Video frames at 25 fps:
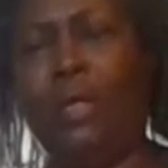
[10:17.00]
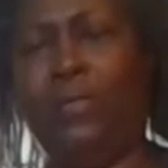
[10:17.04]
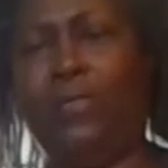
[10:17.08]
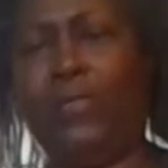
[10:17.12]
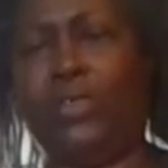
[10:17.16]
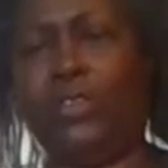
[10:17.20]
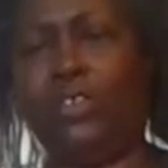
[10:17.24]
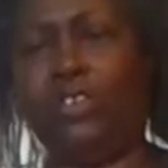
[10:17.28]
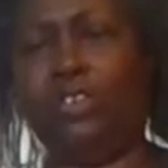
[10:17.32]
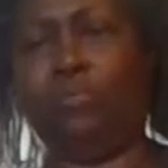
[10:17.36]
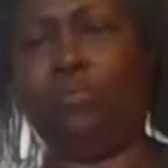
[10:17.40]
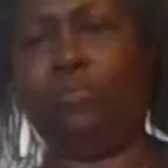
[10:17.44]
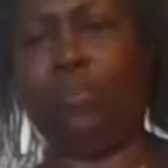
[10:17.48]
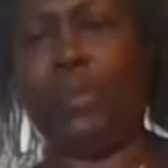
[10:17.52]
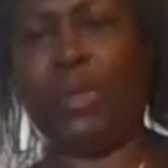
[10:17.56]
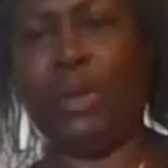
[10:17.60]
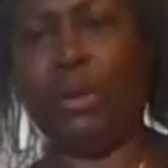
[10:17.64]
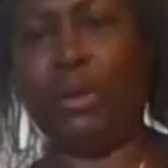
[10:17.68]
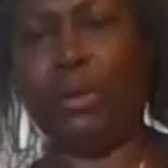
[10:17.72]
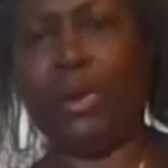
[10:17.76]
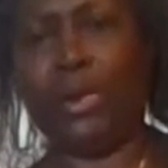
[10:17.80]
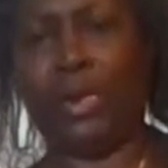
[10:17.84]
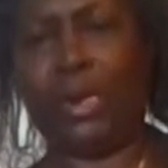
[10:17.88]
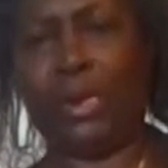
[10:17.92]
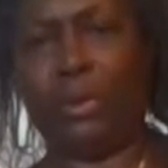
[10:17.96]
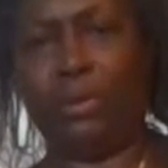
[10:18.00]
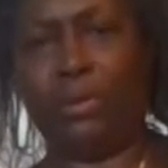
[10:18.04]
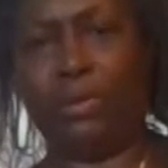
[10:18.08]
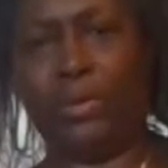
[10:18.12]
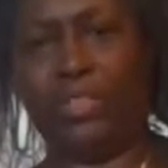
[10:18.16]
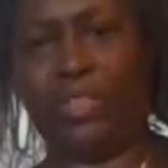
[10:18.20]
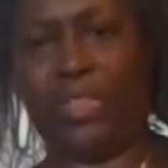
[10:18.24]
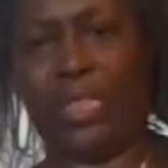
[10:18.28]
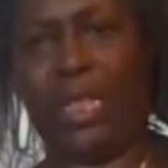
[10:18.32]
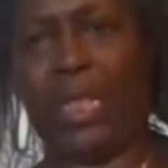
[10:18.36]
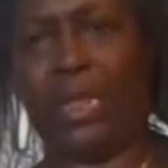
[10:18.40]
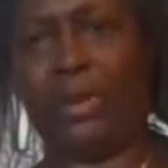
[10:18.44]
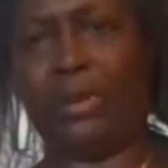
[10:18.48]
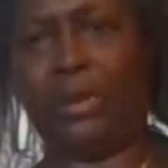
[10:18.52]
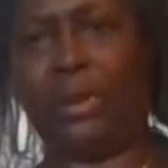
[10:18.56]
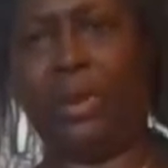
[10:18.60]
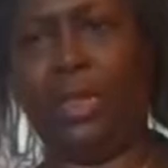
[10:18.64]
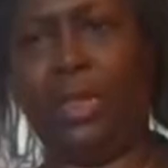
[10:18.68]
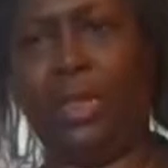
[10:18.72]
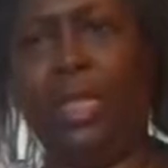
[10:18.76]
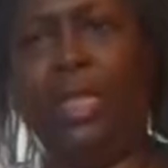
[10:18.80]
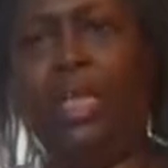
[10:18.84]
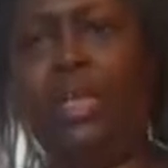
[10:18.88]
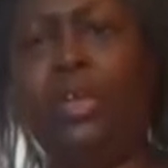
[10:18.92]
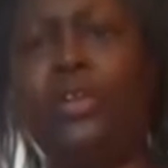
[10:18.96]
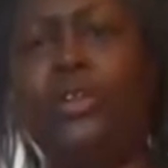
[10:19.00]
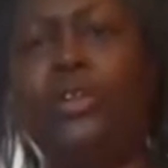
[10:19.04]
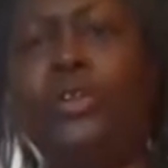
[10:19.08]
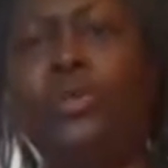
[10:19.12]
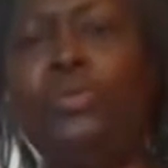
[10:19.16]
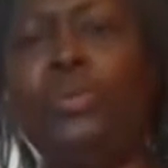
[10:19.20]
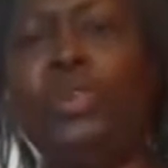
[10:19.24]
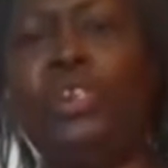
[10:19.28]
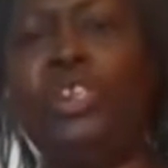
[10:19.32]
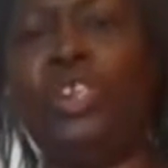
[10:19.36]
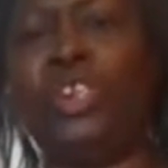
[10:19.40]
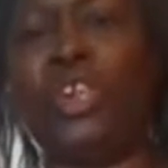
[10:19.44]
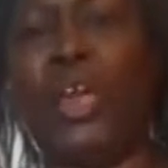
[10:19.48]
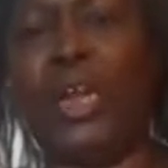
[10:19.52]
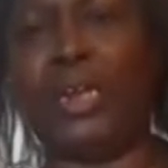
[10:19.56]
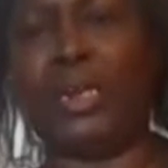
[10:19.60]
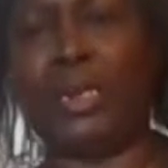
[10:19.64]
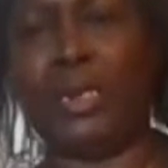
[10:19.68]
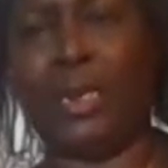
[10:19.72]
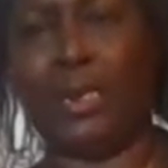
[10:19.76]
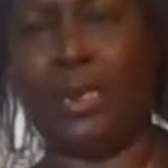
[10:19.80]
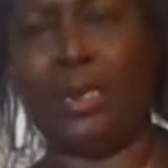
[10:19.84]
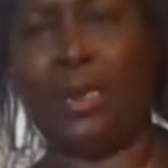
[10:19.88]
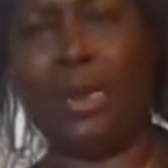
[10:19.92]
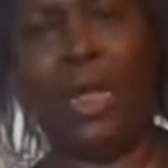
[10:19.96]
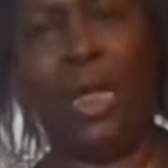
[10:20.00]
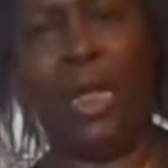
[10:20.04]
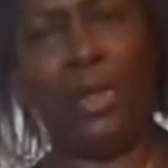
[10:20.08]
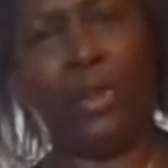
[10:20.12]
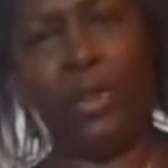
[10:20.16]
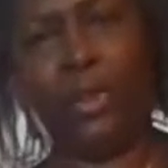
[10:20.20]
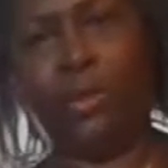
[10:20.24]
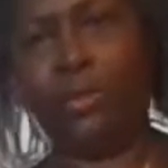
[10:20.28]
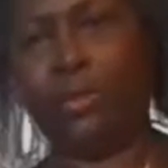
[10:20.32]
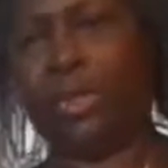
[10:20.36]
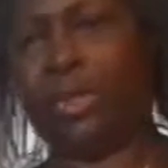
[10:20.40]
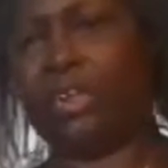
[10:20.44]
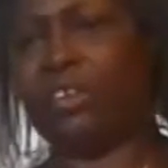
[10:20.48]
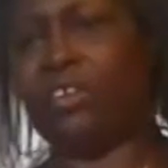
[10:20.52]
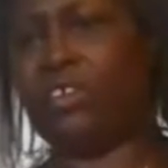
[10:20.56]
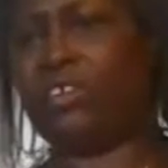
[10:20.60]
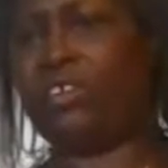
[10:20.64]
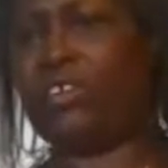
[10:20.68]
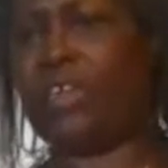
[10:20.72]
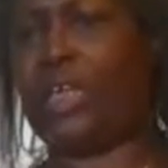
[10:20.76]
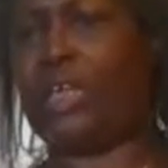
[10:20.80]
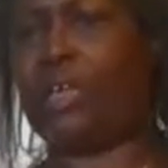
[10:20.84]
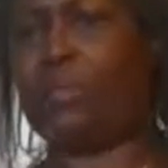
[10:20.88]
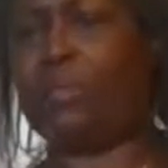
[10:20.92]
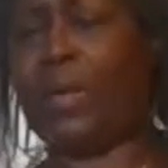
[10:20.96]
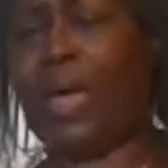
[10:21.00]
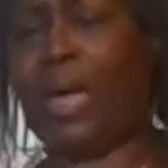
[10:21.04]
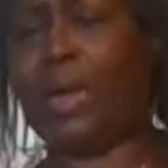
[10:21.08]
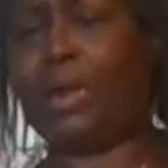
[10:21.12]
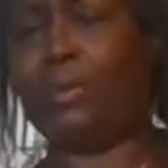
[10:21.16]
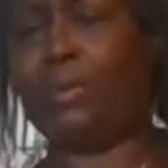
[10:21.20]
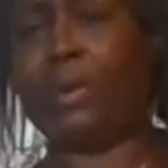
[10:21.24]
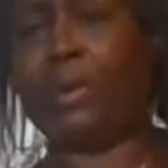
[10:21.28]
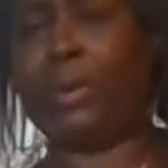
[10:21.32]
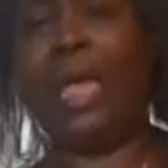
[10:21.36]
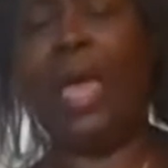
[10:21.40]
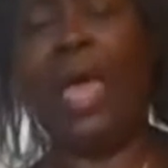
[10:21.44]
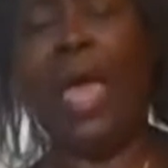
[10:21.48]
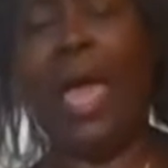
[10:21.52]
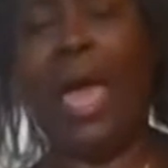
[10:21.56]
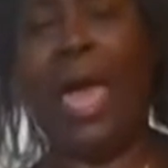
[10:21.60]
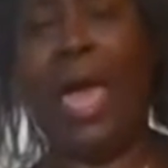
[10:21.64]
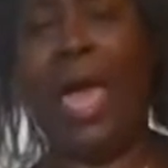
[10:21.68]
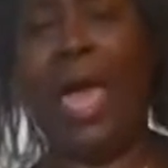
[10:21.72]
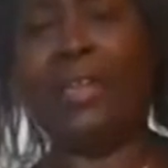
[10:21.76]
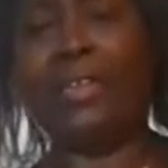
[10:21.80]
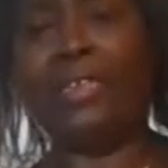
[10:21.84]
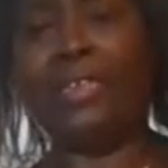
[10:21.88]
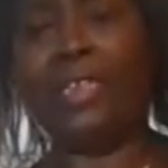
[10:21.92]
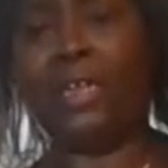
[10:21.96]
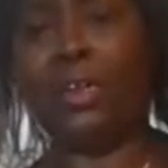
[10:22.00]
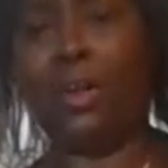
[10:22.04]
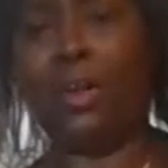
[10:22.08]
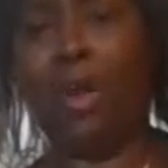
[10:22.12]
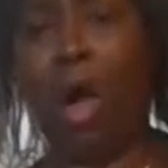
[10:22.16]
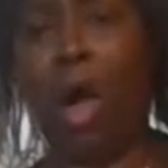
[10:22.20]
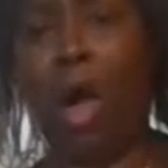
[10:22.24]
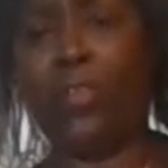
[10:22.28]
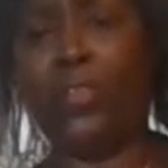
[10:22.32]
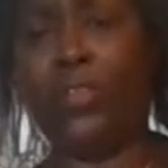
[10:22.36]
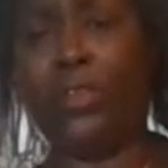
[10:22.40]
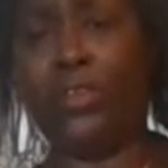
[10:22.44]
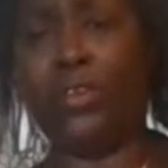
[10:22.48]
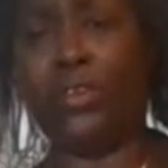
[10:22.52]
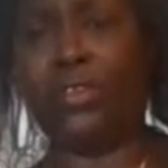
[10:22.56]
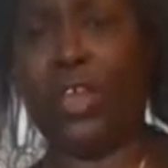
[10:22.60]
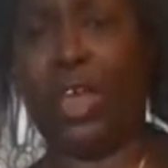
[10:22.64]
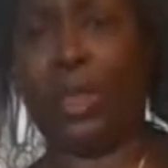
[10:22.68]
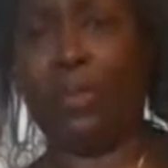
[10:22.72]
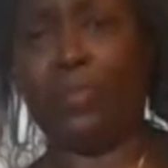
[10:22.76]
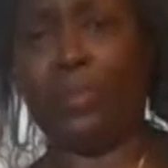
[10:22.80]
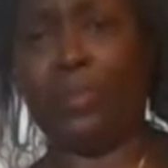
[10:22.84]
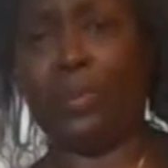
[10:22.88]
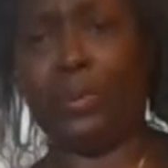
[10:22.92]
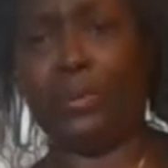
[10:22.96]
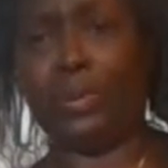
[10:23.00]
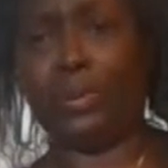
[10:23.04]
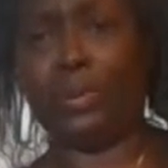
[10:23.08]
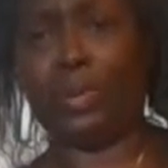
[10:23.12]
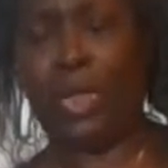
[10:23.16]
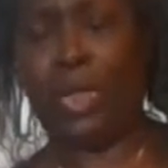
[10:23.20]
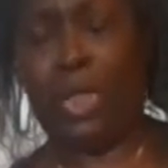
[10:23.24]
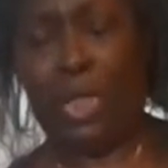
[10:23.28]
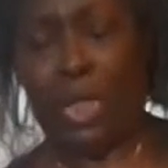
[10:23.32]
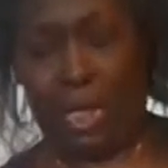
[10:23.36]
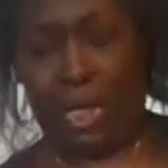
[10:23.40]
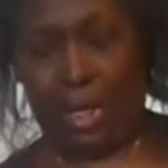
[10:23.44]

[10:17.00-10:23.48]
the spirit within to reject it. And you can just say goodbye to it. As did all the disciples.